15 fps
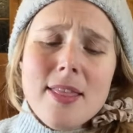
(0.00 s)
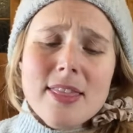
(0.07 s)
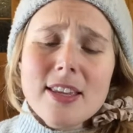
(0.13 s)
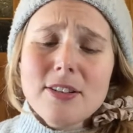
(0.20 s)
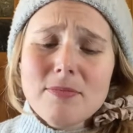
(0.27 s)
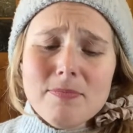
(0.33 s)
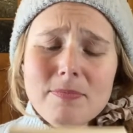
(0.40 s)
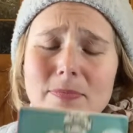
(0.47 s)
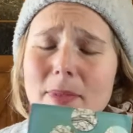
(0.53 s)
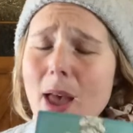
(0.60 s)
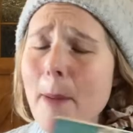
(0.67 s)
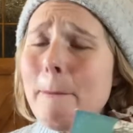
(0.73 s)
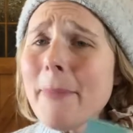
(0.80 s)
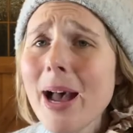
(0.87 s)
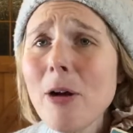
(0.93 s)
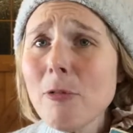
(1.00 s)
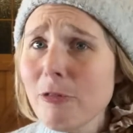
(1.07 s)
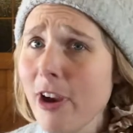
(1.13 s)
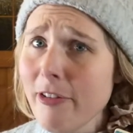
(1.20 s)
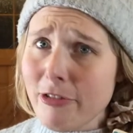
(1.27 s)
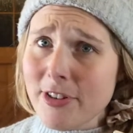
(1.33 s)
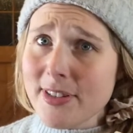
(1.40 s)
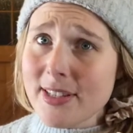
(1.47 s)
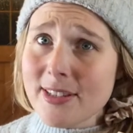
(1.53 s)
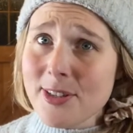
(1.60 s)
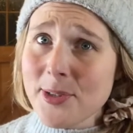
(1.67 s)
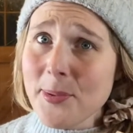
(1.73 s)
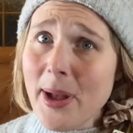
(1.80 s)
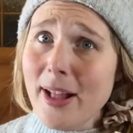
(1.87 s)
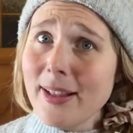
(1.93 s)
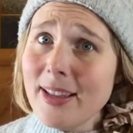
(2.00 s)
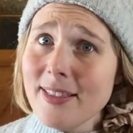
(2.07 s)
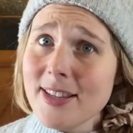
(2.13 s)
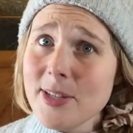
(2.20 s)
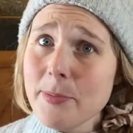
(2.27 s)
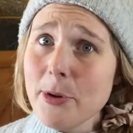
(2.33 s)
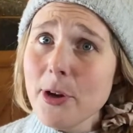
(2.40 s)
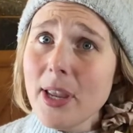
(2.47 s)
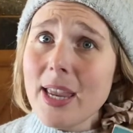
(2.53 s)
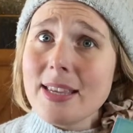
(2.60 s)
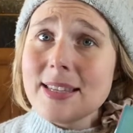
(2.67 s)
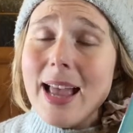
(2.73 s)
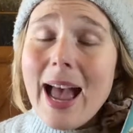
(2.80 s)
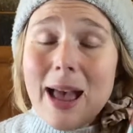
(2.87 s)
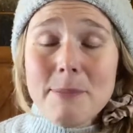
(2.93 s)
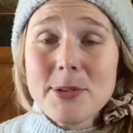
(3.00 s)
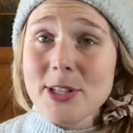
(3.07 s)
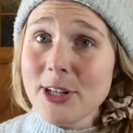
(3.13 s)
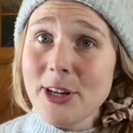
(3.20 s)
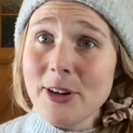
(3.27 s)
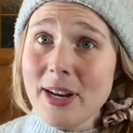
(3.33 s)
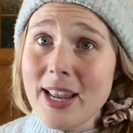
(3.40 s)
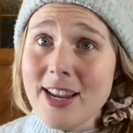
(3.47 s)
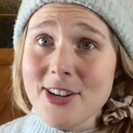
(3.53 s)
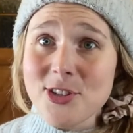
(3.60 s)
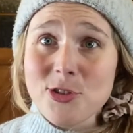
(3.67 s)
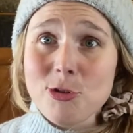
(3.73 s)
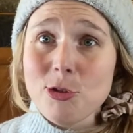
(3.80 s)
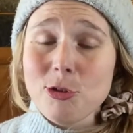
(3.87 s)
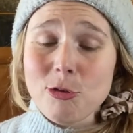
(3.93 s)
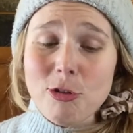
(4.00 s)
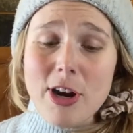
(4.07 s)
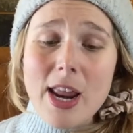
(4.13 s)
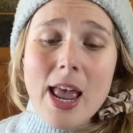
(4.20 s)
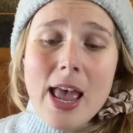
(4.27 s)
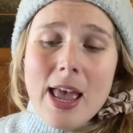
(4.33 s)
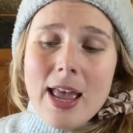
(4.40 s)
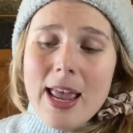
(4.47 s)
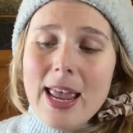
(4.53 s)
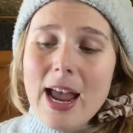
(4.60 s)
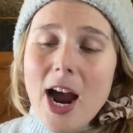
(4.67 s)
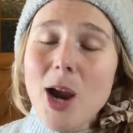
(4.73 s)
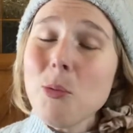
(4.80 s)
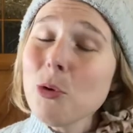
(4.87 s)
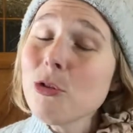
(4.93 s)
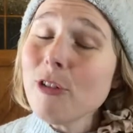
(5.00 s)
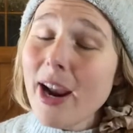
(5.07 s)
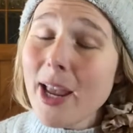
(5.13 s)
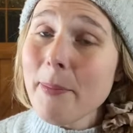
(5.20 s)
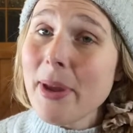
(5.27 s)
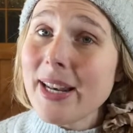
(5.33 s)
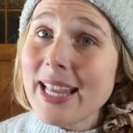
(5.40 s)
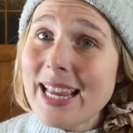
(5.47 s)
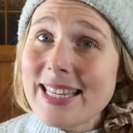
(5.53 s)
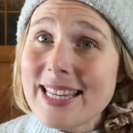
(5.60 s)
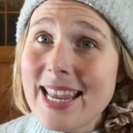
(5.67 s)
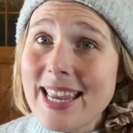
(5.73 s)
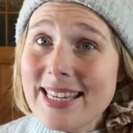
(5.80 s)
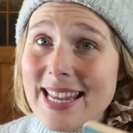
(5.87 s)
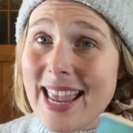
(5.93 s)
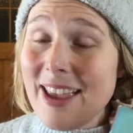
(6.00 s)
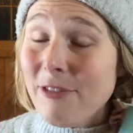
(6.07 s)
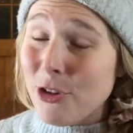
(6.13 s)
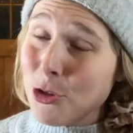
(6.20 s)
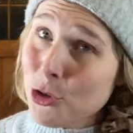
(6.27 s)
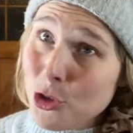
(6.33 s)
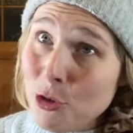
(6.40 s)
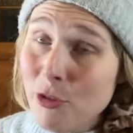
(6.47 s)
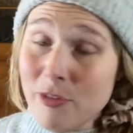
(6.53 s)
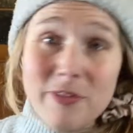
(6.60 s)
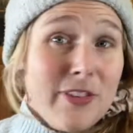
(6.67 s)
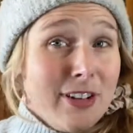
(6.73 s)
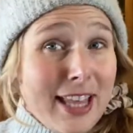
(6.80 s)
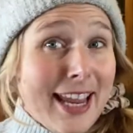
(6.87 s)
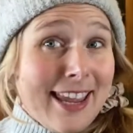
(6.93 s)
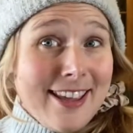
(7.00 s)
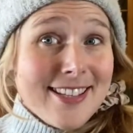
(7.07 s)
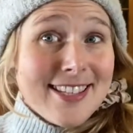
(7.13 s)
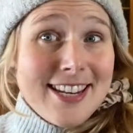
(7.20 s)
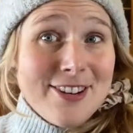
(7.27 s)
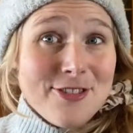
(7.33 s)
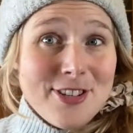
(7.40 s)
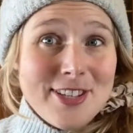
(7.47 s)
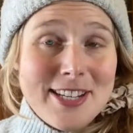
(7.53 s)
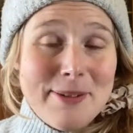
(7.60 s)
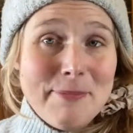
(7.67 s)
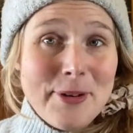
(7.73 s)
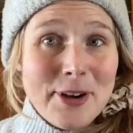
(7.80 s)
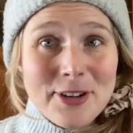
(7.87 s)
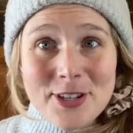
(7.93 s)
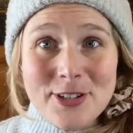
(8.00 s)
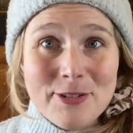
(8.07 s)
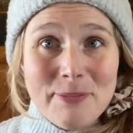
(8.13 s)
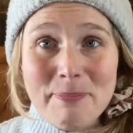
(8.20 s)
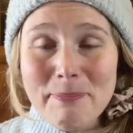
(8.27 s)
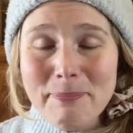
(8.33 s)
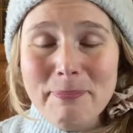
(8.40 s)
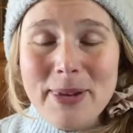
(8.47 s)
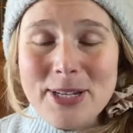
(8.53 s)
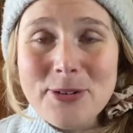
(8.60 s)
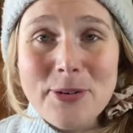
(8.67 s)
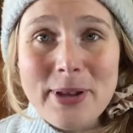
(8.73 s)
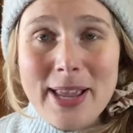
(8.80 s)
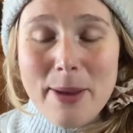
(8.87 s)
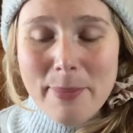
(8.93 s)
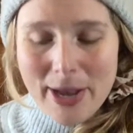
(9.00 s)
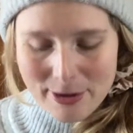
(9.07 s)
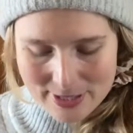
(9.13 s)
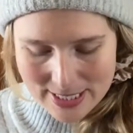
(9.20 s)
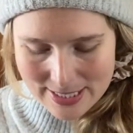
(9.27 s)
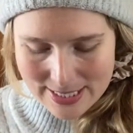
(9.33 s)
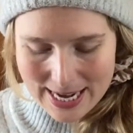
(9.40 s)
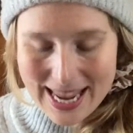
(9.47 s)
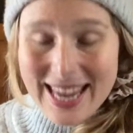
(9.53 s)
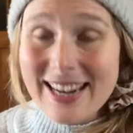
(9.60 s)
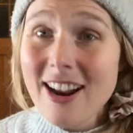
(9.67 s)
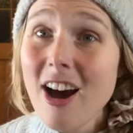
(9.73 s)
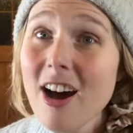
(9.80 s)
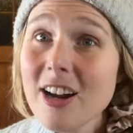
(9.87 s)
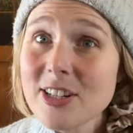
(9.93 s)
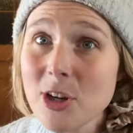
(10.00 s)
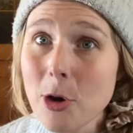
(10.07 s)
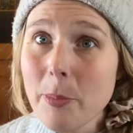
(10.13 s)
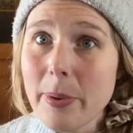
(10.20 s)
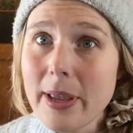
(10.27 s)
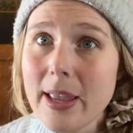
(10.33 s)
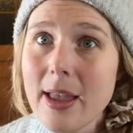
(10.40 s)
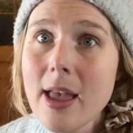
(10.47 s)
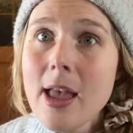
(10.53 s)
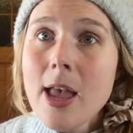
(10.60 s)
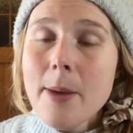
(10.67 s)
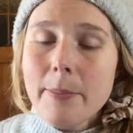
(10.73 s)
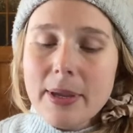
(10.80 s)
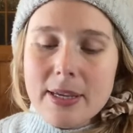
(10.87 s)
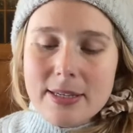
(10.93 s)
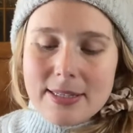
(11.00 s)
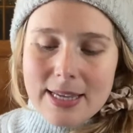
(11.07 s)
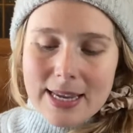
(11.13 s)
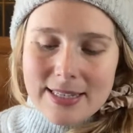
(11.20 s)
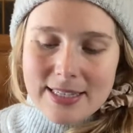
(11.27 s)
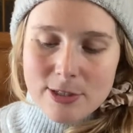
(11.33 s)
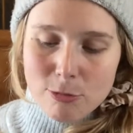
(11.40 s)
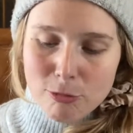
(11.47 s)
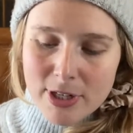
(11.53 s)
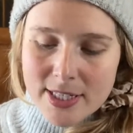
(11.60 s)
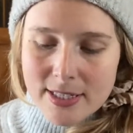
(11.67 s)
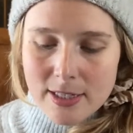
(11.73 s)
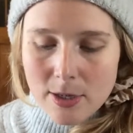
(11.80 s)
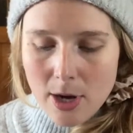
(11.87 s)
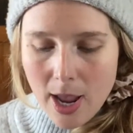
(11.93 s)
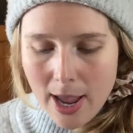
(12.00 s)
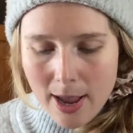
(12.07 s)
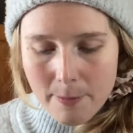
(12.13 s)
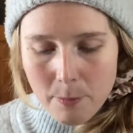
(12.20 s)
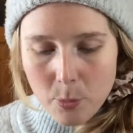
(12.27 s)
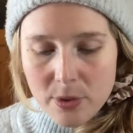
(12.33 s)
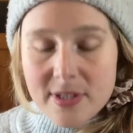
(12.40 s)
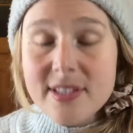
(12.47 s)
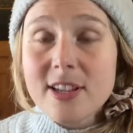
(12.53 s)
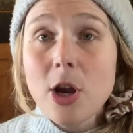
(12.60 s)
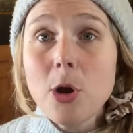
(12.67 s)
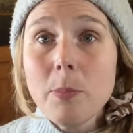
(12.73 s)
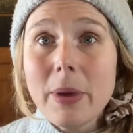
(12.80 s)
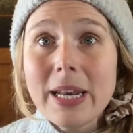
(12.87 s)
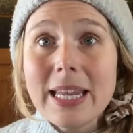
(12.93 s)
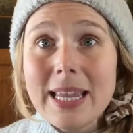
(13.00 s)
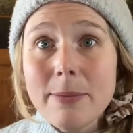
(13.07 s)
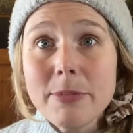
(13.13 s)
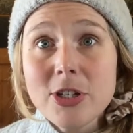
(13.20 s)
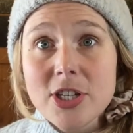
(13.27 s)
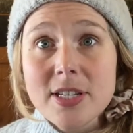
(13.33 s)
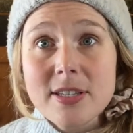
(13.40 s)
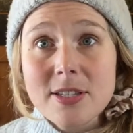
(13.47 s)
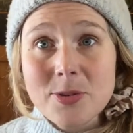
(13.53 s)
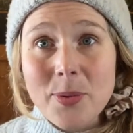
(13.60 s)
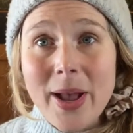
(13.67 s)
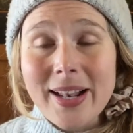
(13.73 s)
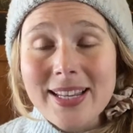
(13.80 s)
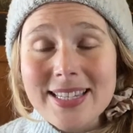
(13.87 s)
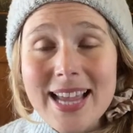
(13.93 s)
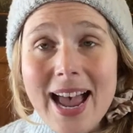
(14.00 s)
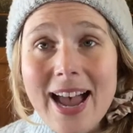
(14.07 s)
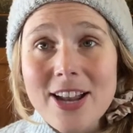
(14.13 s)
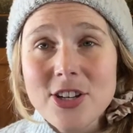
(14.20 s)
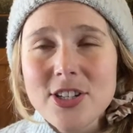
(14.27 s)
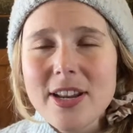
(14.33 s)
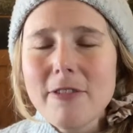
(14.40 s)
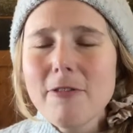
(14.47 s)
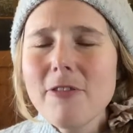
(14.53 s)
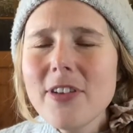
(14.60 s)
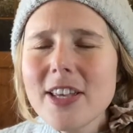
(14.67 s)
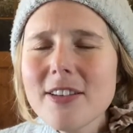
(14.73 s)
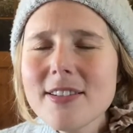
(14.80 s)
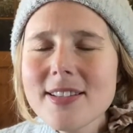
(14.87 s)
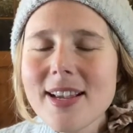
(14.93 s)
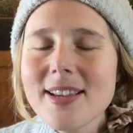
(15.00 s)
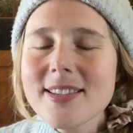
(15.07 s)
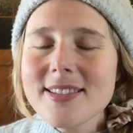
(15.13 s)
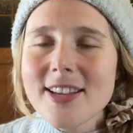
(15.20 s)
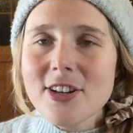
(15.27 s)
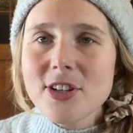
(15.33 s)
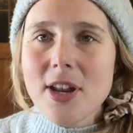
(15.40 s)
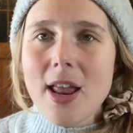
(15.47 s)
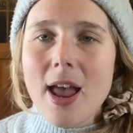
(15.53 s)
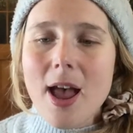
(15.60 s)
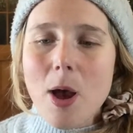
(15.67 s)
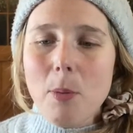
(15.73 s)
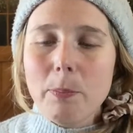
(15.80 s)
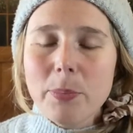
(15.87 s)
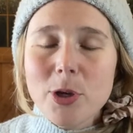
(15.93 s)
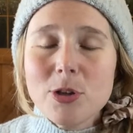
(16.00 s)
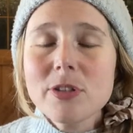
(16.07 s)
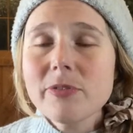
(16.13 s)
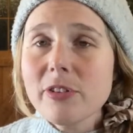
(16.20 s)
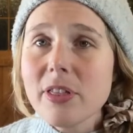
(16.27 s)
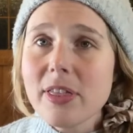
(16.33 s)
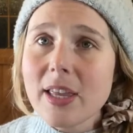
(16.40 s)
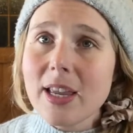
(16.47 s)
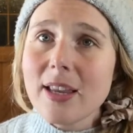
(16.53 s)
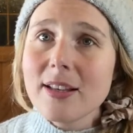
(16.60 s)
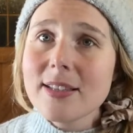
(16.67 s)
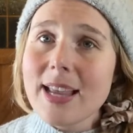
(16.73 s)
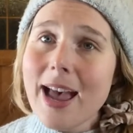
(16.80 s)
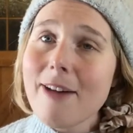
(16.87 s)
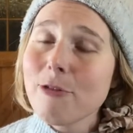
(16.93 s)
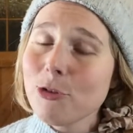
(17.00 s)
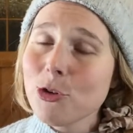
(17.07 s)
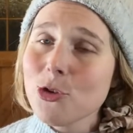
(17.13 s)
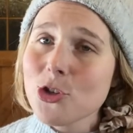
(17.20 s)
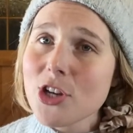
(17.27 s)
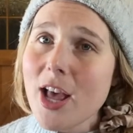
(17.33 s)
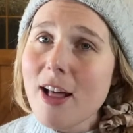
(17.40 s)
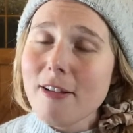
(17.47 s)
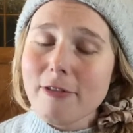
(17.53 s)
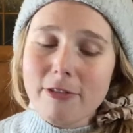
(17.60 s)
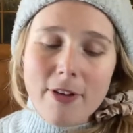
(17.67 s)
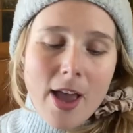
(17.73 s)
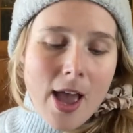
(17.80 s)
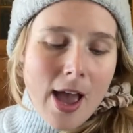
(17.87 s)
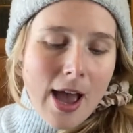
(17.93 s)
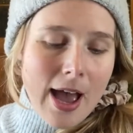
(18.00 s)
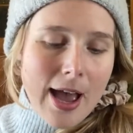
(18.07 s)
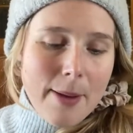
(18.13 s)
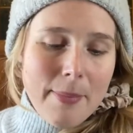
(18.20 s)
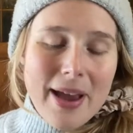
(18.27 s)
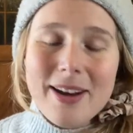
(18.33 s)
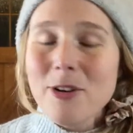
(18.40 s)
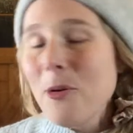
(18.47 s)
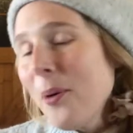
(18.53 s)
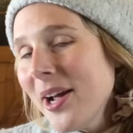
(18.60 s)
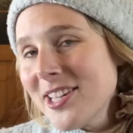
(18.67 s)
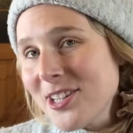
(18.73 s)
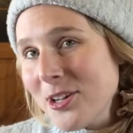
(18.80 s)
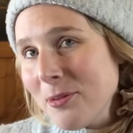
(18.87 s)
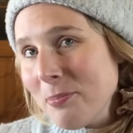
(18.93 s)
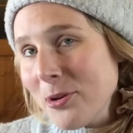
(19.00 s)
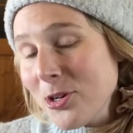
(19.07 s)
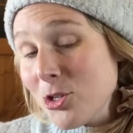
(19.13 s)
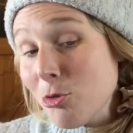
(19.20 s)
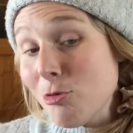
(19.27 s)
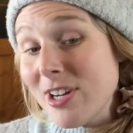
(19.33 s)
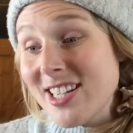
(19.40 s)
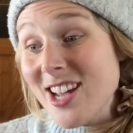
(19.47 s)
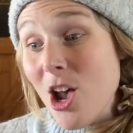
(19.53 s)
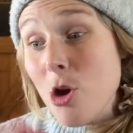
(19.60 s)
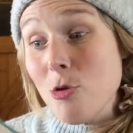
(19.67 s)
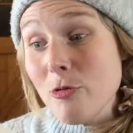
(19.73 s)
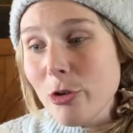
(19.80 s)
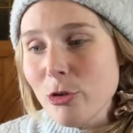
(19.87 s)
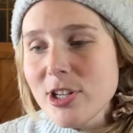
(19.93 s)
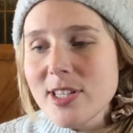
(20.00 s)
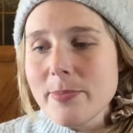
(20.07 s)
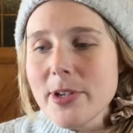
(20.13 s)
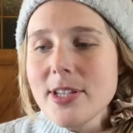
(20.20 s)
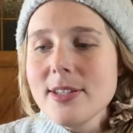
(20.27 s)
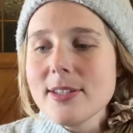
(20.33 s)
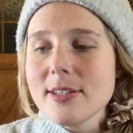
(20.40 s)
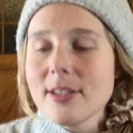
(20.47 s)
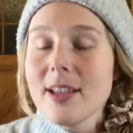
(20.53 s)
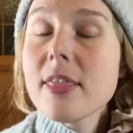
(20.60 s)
The amount of references as well in this book is absolutely extraordinary. I would recommend getting it, if you do feel like it's an interesting book, just from me talking about it, in hard copy, because it is written with so many images as well attached. It feels like such a beautiful thing to have on your shelf, and quite a good book to read over Christmas.